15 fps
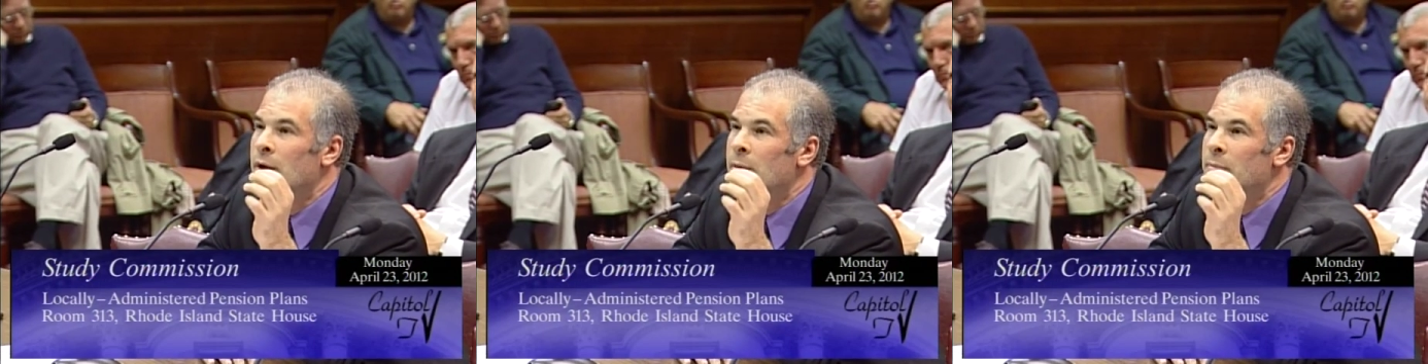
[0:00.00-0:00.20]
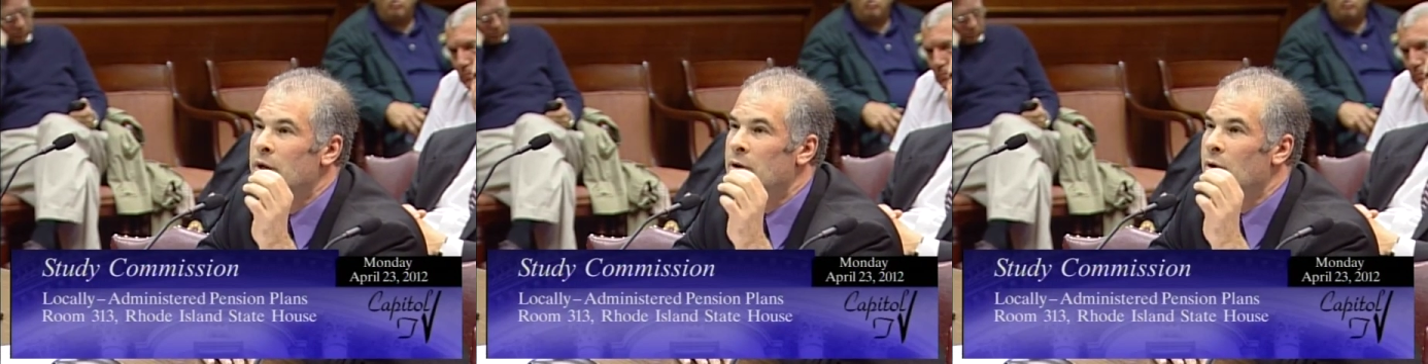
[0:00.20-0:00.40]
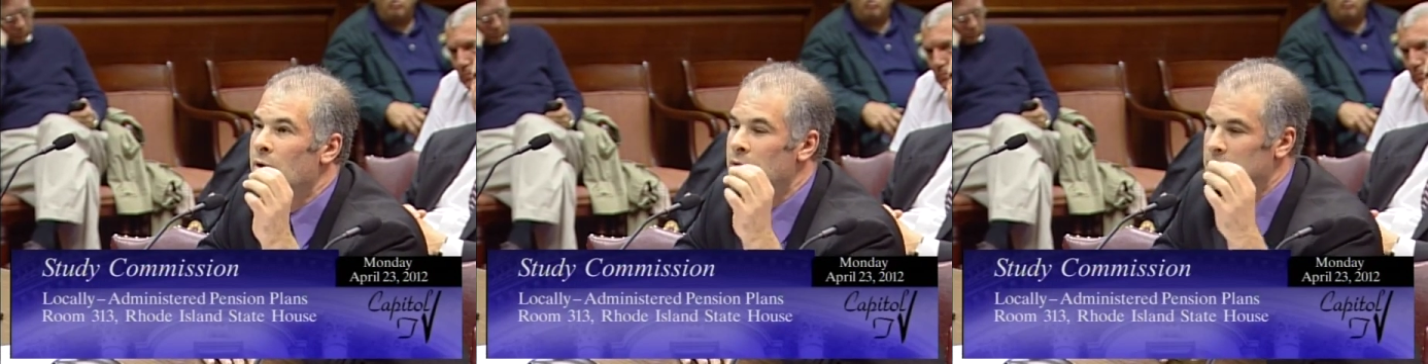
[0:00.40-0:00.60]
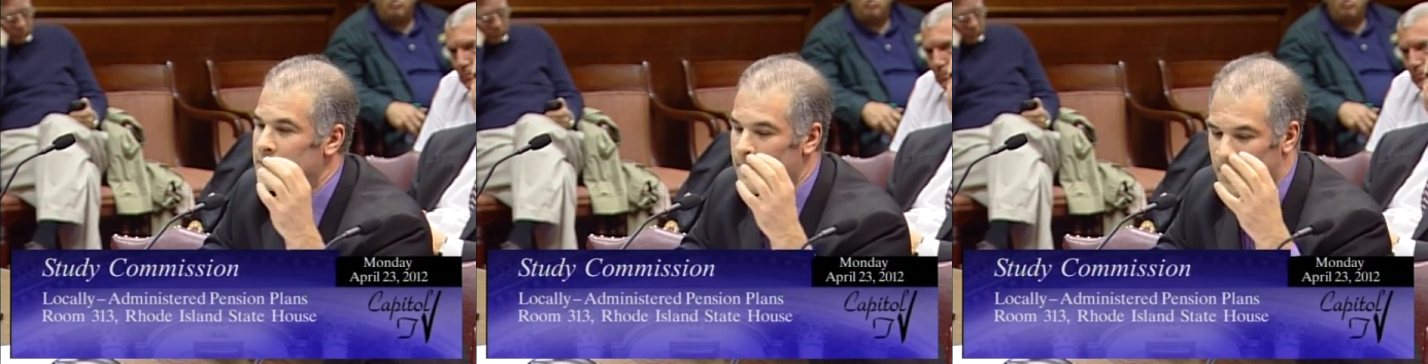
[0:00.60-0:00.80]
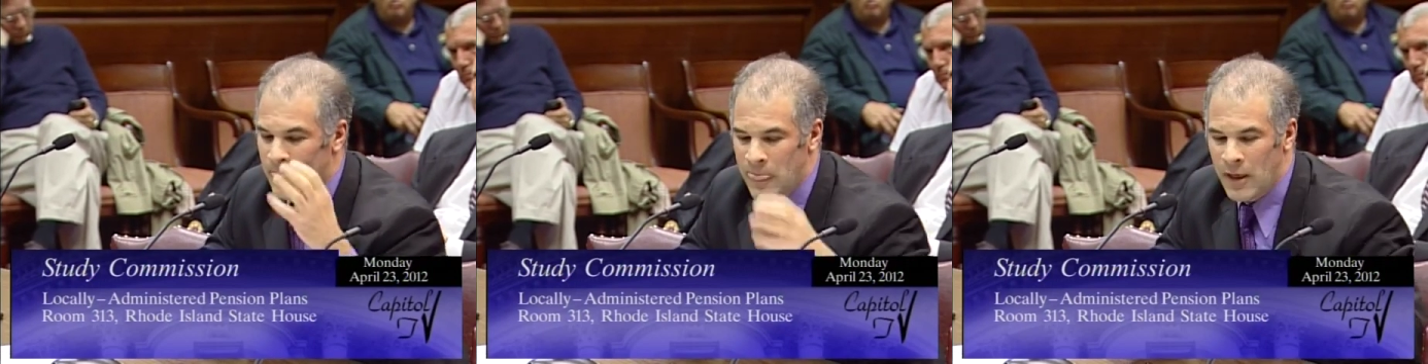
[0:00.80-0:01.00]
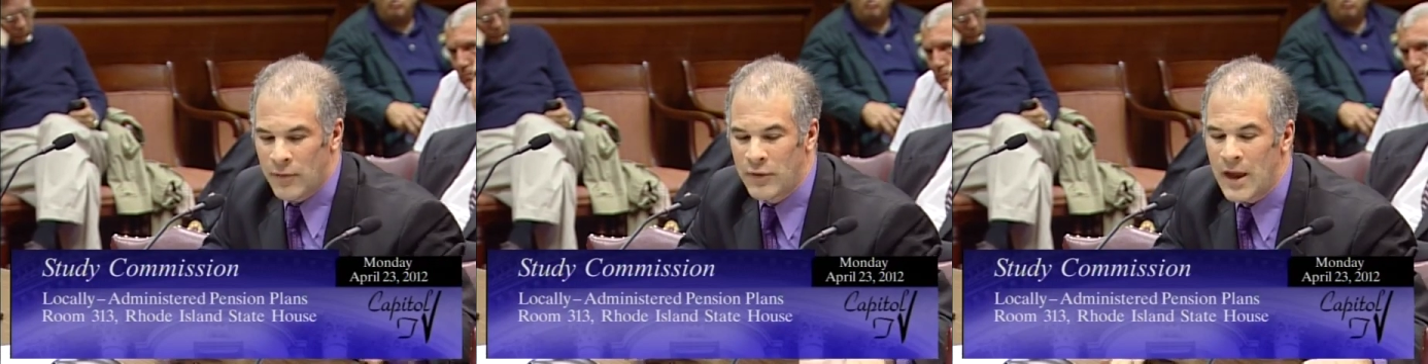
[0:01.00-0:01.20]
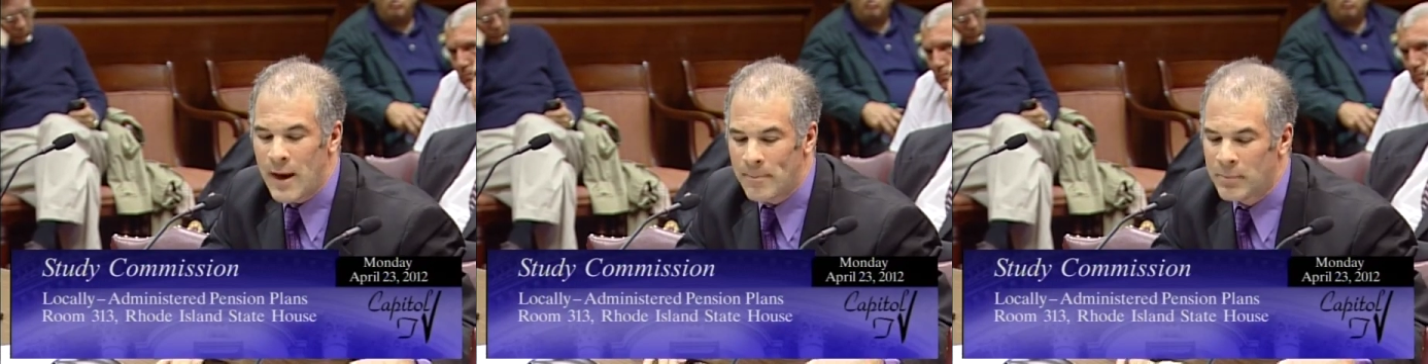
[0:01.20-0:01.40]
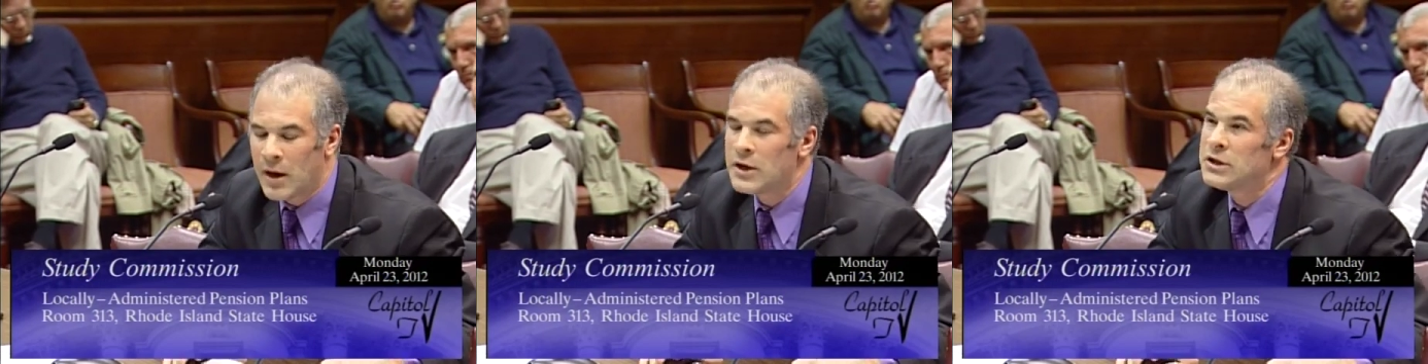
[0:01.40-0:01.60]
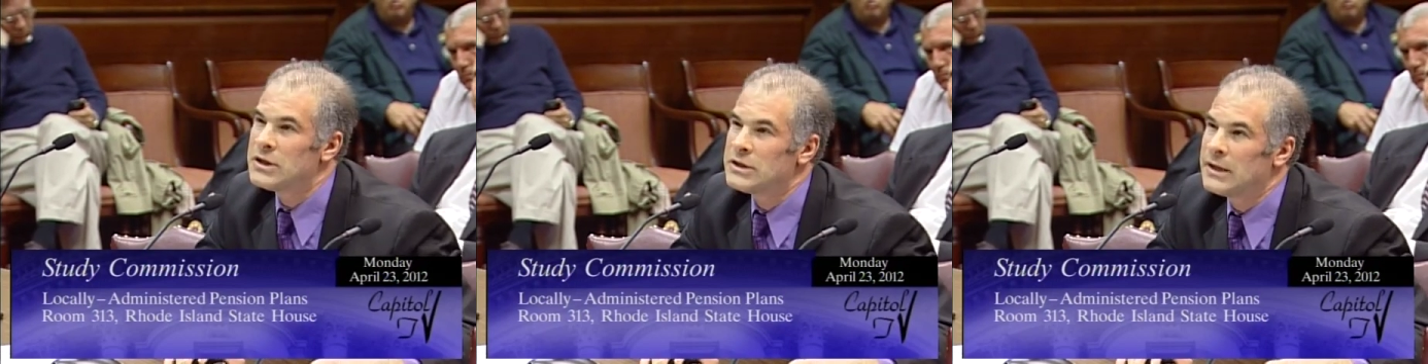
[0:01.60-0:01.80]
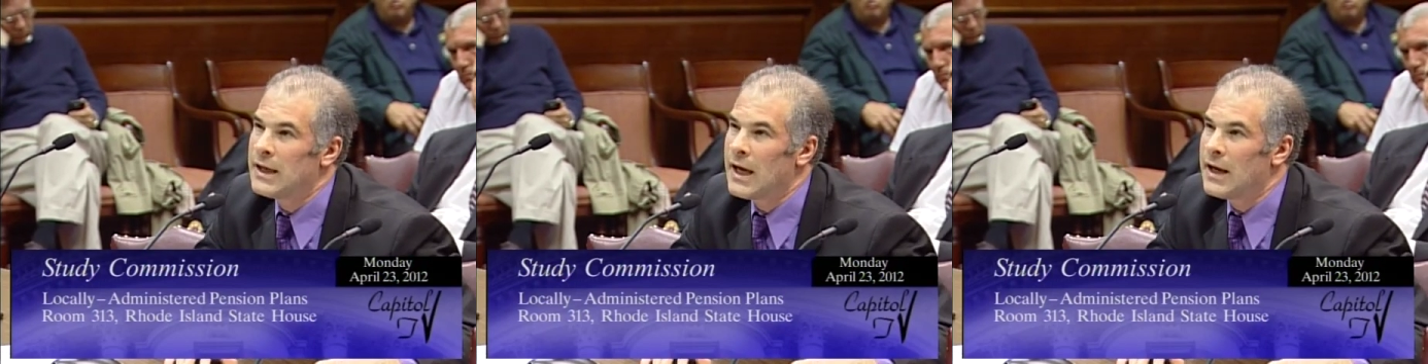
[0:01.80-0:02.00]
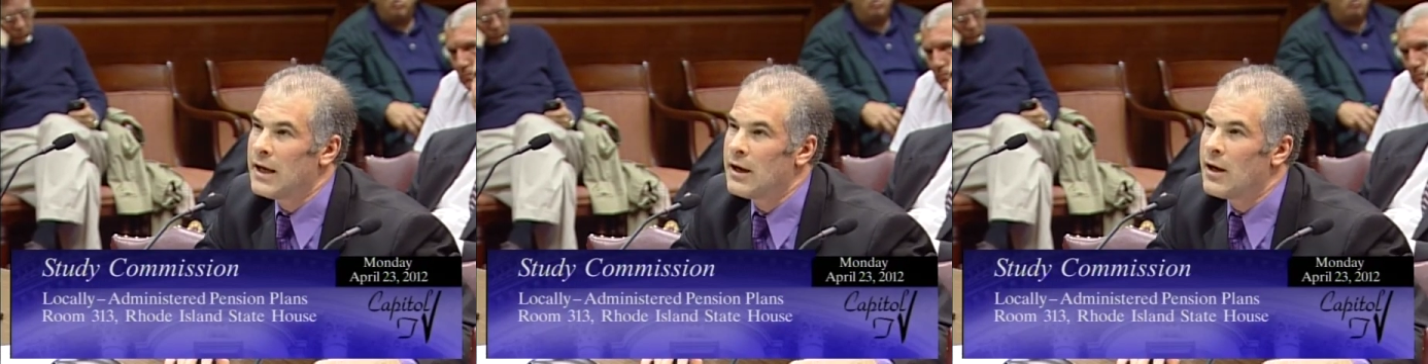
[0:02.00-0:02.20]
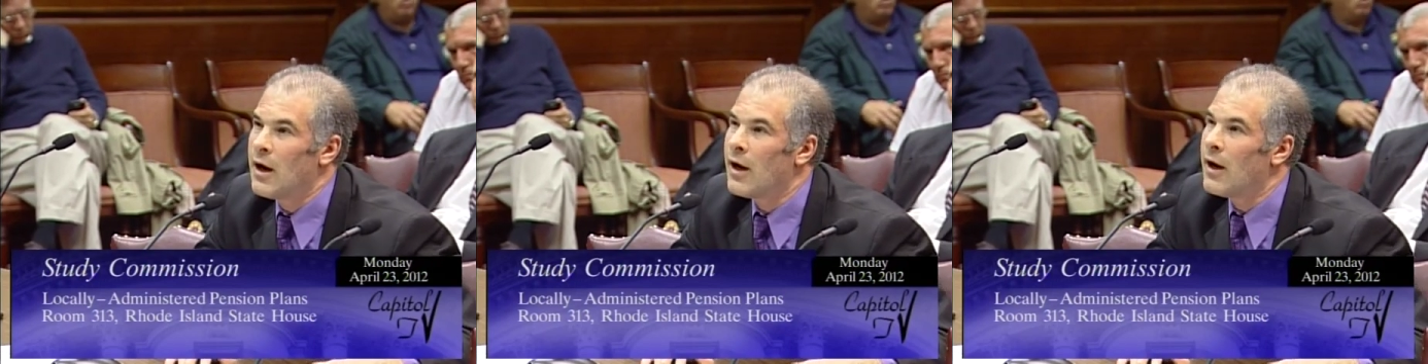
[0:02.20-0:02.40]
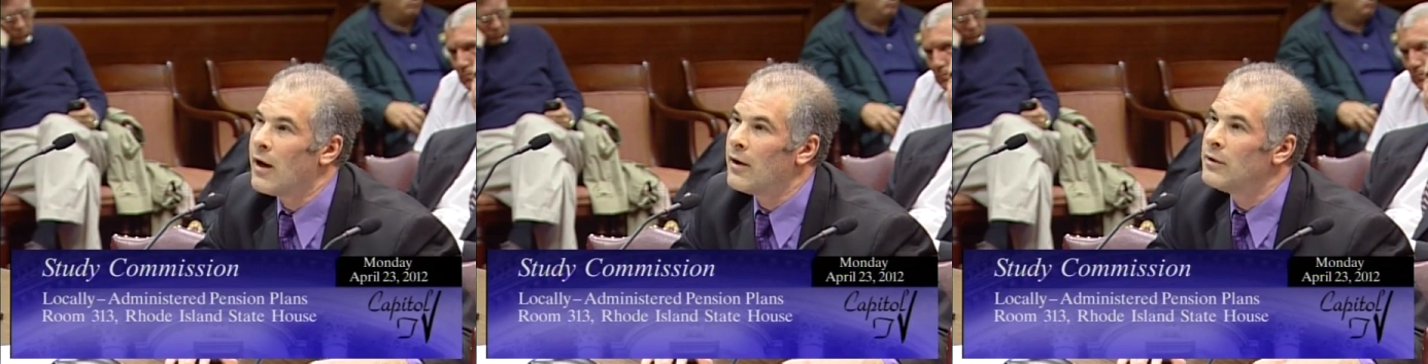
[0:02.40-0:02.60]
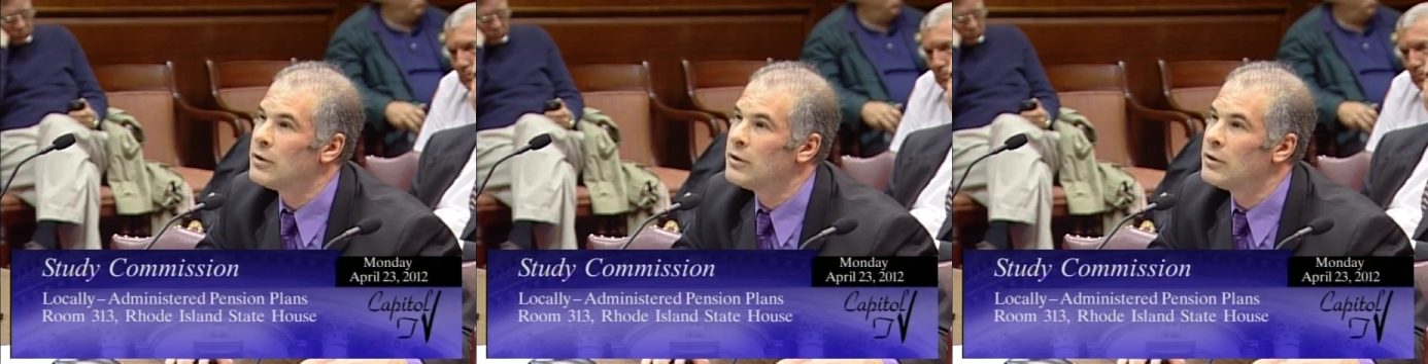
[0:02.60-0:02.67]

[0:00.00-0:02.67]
because their budgets are getting cut.